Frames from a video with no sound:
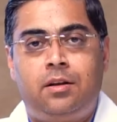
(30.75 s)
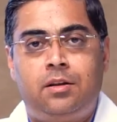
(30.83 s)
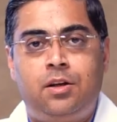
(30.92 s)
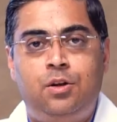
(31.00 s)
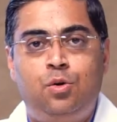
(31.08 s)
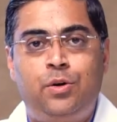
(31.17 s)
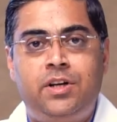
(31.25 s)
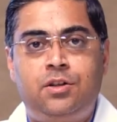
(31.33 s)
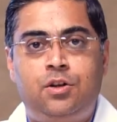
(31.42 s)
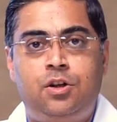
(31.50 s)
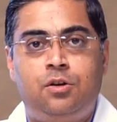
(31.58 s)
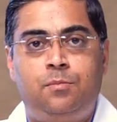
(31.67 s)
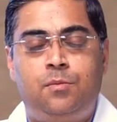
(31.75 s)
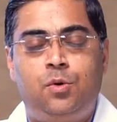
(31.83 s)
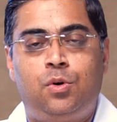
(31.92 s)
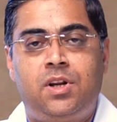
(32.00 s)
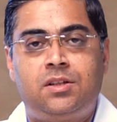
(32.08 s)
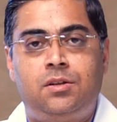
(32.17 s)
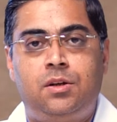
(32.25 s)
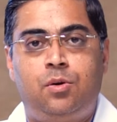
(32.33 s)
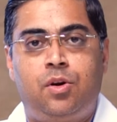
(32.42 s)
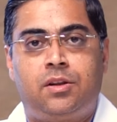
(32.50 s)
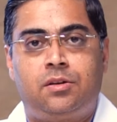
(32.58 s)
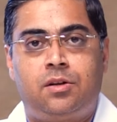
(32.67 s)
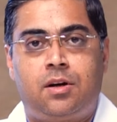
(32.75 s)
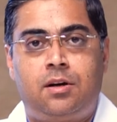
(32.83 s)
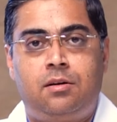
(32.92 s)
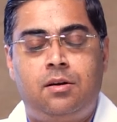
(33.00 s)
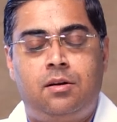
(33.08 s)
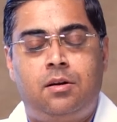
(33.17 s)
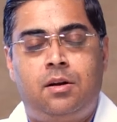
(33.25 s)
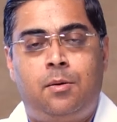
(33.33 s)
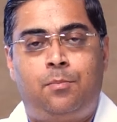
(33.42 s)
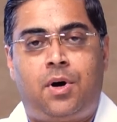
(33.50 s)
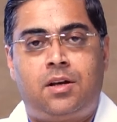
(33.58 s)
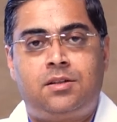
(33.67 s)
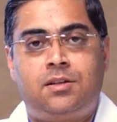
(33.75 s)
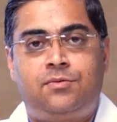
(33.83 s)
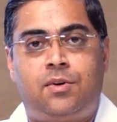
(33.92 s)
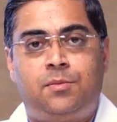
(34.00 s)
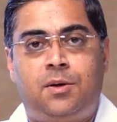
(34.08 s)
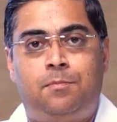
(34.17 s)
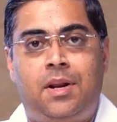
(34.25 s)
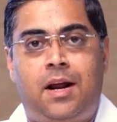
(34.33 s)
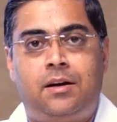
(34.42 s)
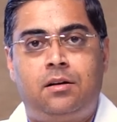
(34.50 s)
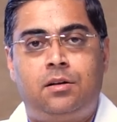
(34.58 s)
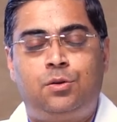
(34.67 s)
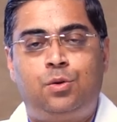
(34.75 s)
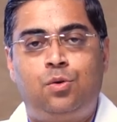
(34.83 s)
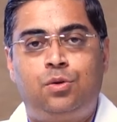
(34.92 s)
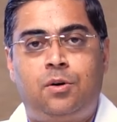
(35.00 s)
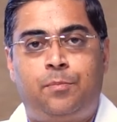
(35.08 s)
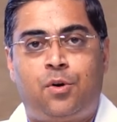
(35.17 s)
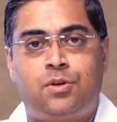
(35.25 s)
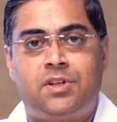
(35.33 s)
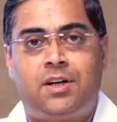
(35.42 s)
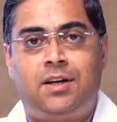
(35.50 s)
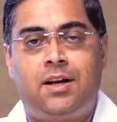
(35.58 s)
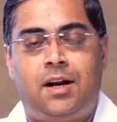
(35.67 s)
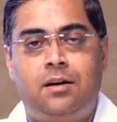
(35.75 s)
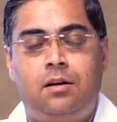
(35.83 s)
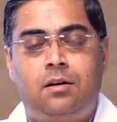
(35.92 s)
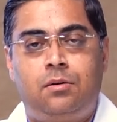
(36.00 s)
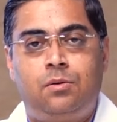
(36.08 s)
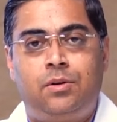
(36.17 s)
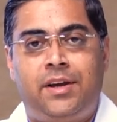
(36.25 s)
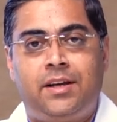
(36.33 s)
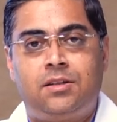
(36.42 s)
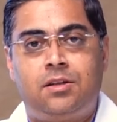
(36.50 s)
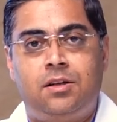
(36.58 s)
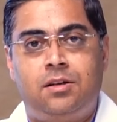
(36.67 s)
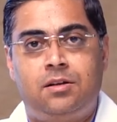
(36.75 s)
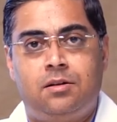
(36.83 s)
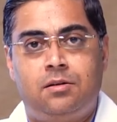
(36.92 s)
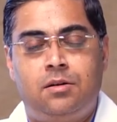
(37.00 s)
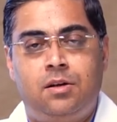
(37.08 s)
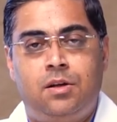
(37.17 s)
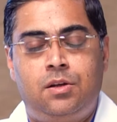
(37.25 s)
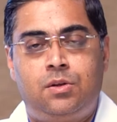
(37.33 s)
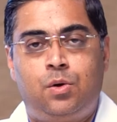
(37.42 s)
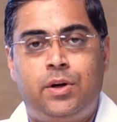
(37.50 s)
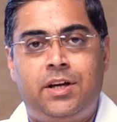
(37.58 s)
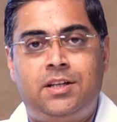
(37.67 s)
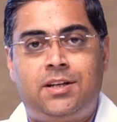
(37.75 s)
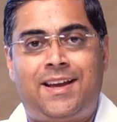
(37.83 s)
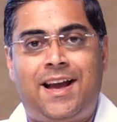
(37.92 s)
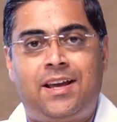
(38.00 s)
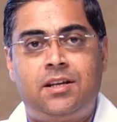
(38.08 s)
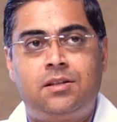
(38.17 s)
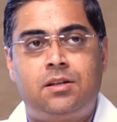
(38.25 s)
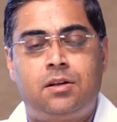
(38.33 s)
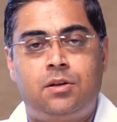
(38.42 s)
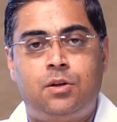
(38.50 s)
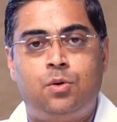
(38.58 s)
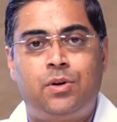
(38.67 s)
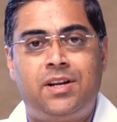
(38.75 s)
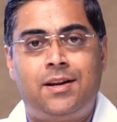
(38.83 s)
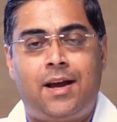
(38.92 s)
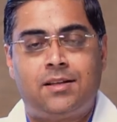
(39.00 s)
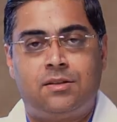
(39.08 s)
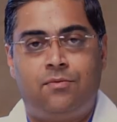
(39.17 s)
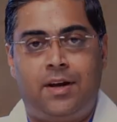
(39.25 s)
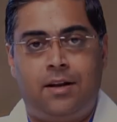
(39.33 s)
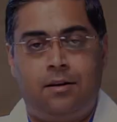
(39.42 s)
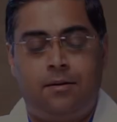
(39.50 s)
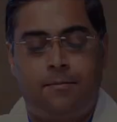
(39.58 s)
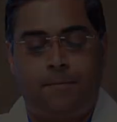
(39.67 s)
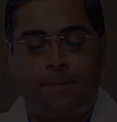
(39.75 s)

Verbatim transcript: the urine tube known as the urethra passes from the bladder through the prostate gland to the exterior. So it carries urine as well.